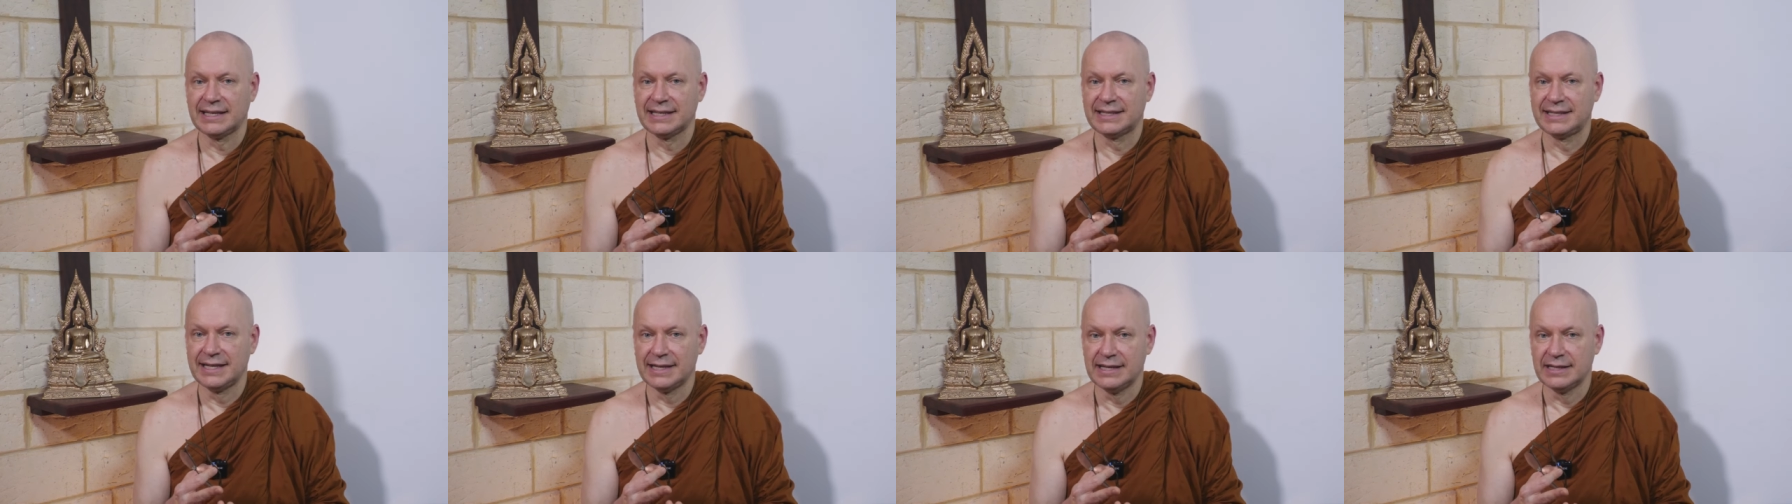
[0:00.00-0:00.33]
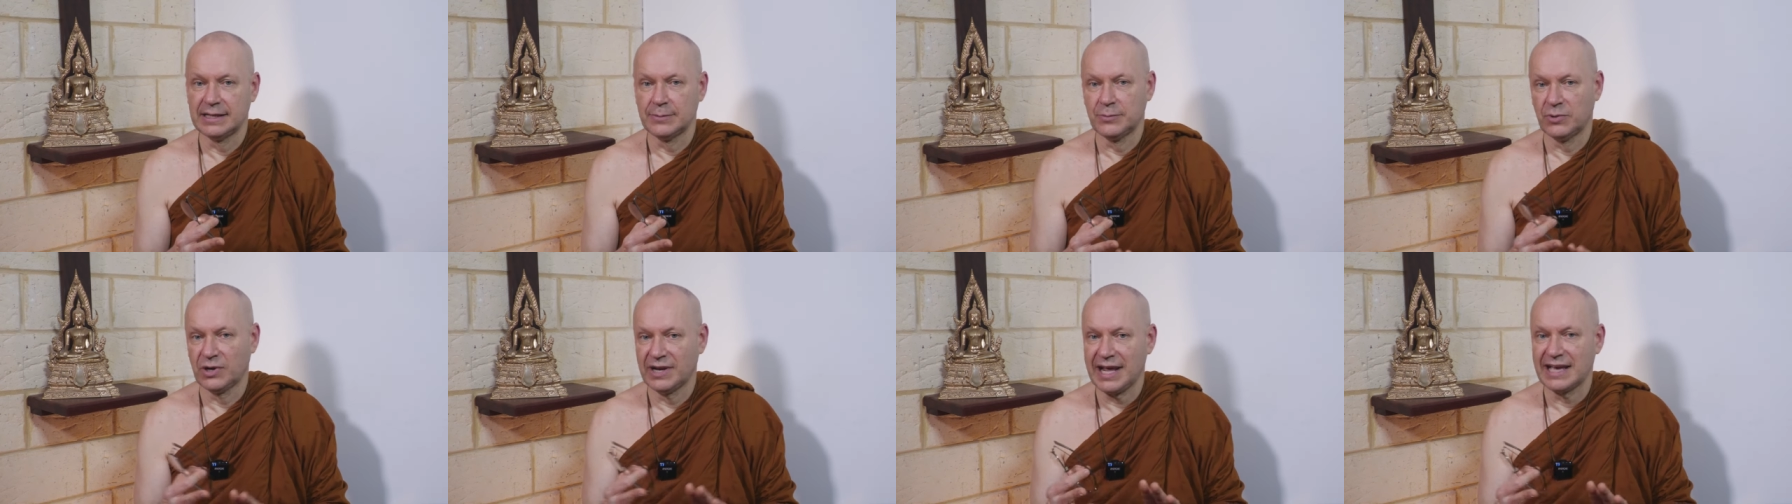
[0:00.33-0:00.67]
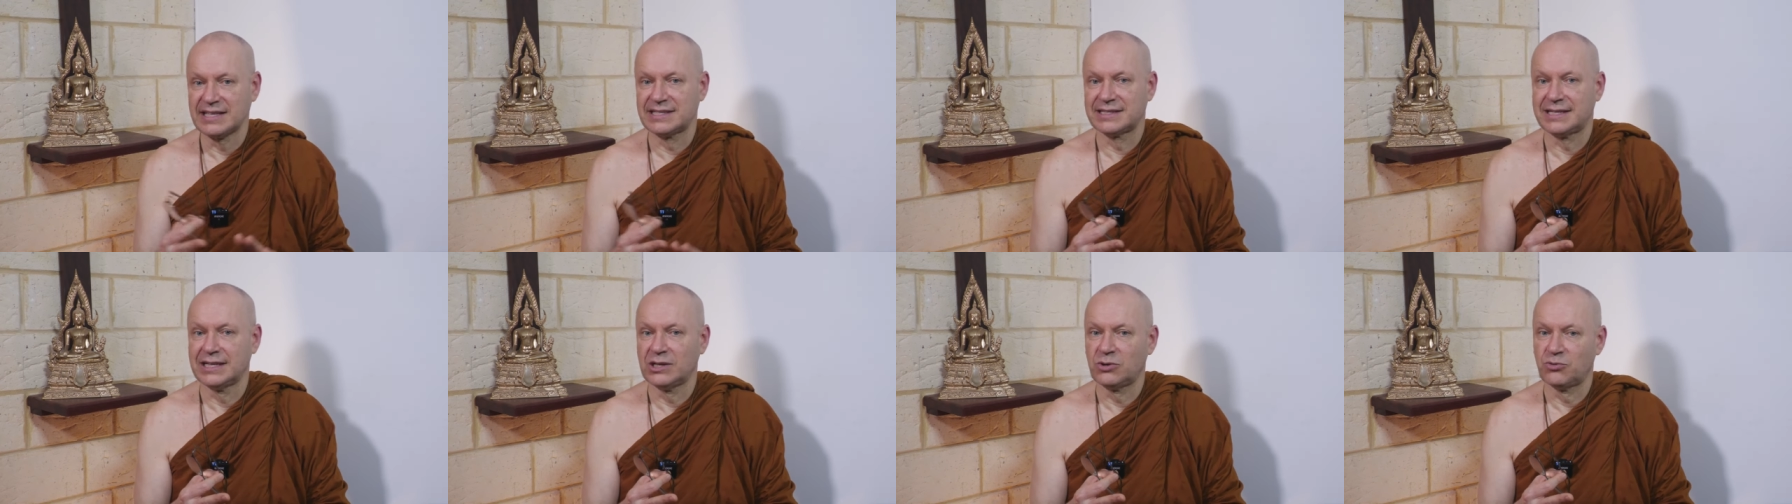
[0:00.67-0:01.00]
the
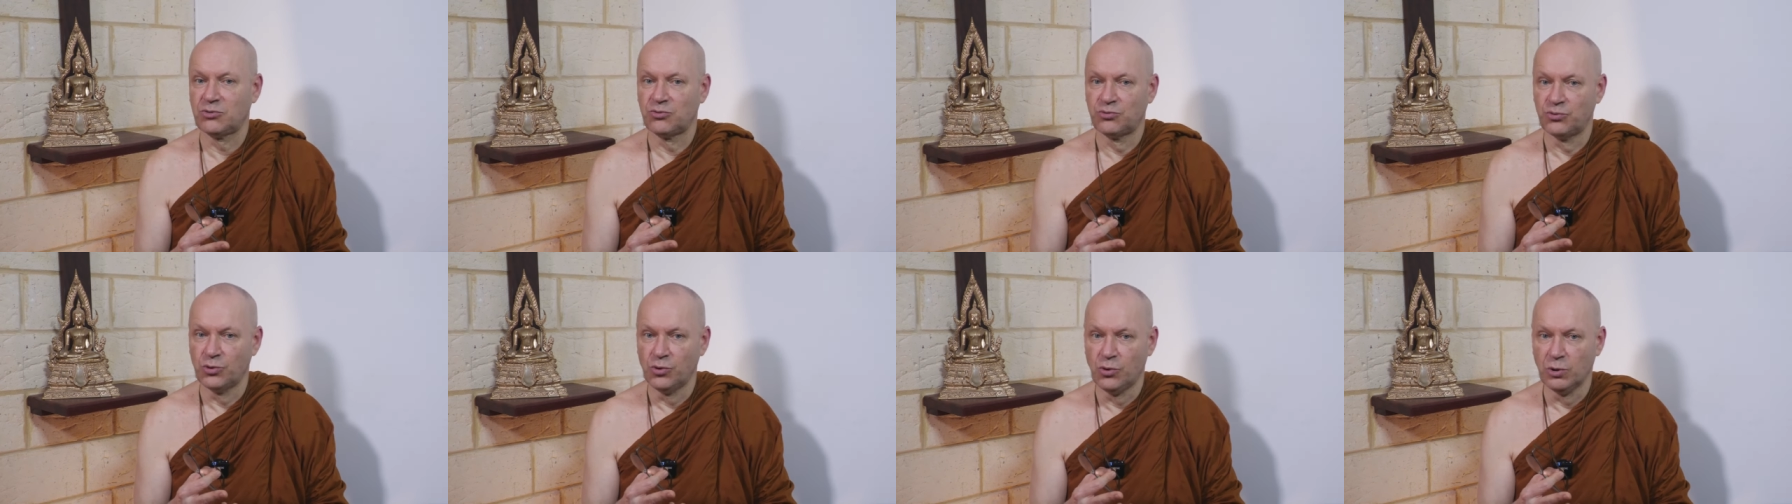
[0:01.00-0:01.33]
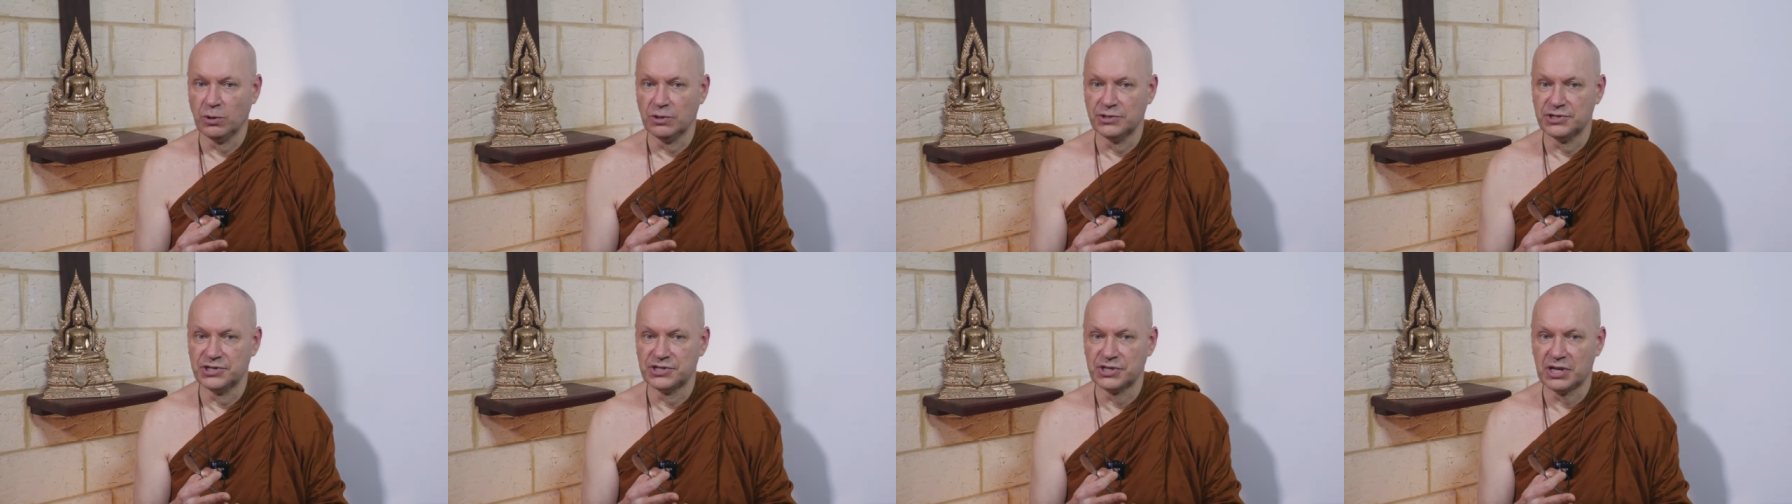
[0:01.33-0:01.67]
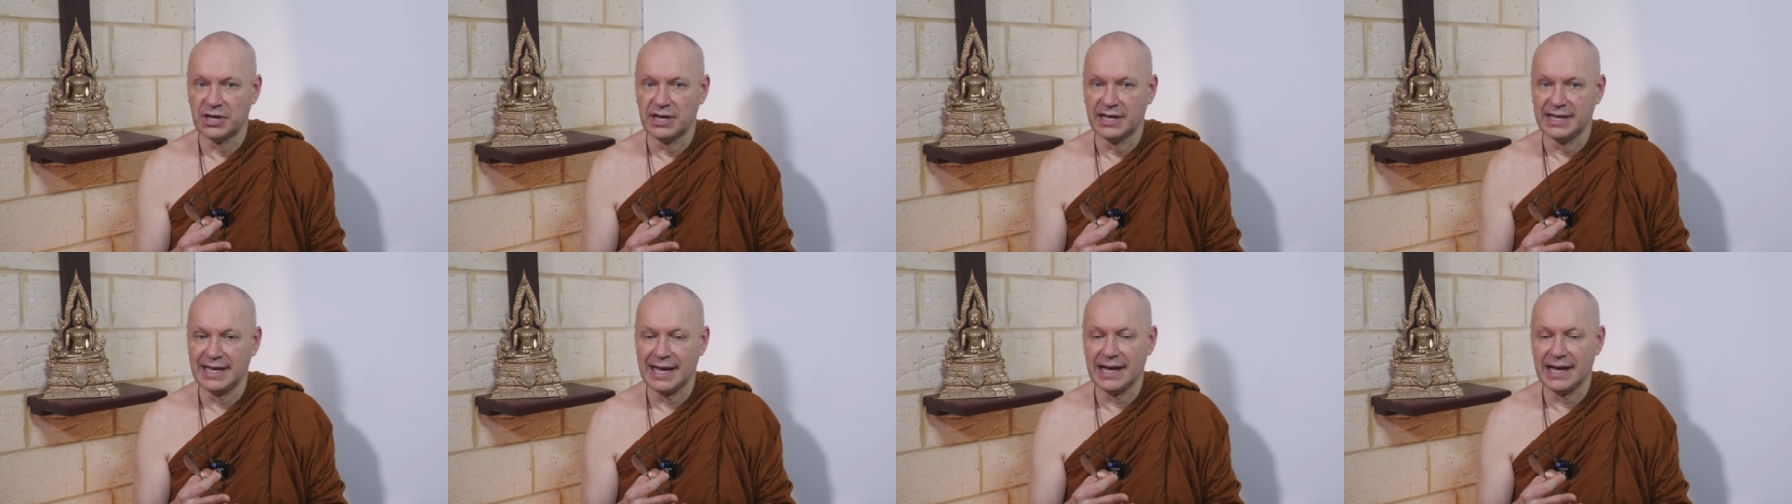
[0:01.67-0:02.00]
monastic rules,
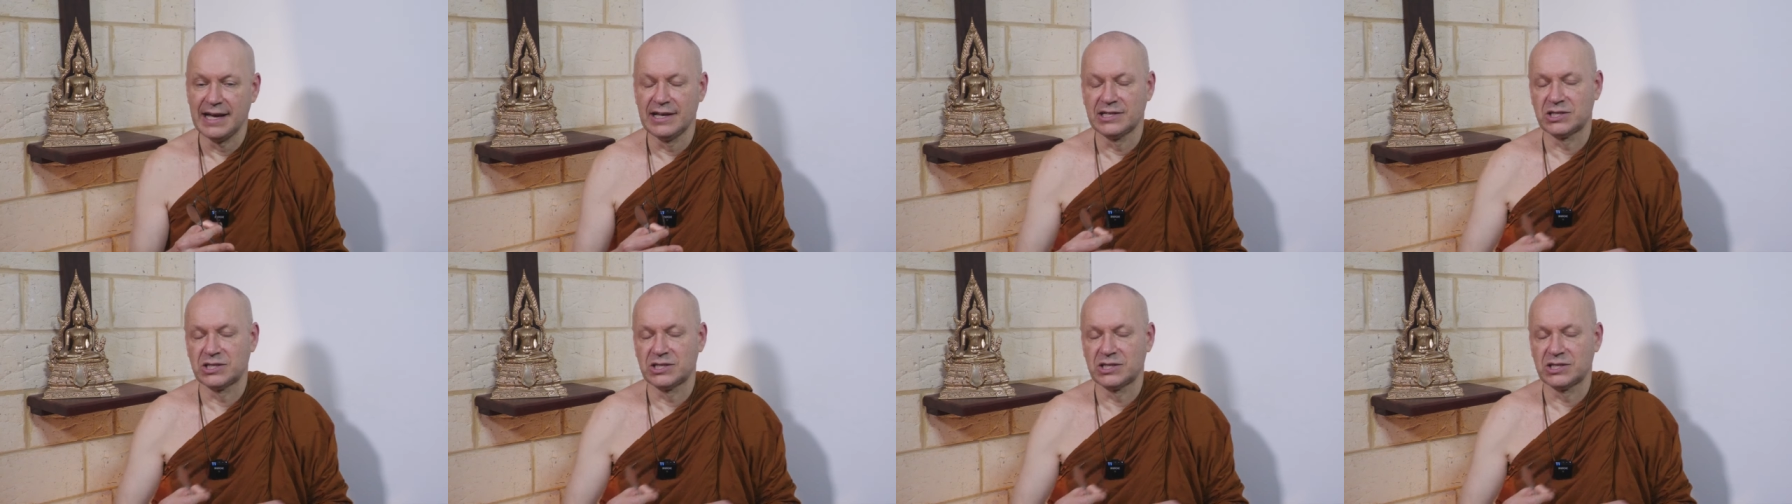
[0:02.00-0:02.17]
yeah?